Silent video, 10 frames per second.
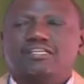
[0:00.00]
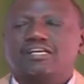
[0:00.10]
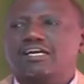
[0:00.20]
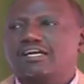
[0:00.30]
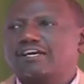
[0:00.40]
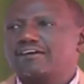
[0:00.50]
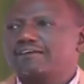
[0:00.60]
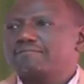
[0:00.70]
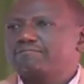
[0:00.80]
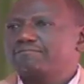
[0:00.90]

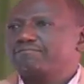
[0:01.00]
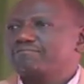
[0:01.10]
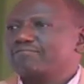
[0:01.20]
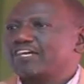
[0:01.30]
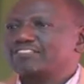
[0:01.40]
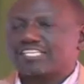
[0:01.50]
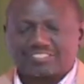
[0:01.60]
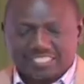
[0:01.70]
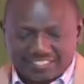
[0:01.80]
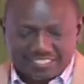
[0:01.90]
Um, as I
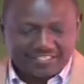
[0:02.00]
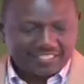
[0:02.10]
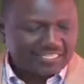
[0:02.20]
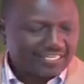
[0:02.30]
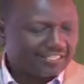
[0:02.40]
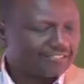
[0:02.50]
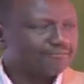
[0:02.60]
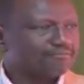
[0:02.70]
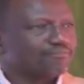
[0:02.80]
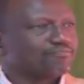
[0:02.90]
said the other day,
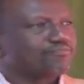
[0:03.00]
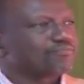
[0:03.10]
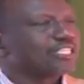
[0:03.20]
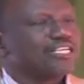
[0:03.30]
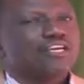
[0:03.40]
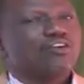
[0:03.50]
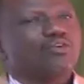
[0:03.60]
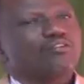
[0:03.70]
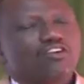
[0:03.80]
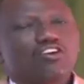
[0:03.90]
we
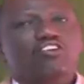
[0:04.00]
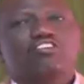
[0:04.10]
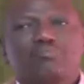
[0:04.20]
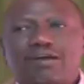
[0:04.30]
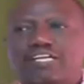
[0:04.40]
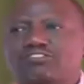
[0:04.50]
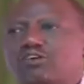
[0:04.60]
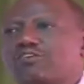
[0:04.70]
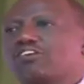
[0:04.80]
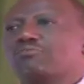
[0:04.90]
will all go back to
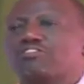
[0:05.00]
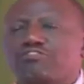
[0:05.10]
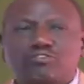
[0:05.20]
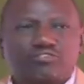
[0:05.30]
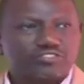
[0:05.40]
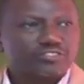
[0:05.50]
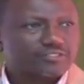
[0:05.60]
our normal phones.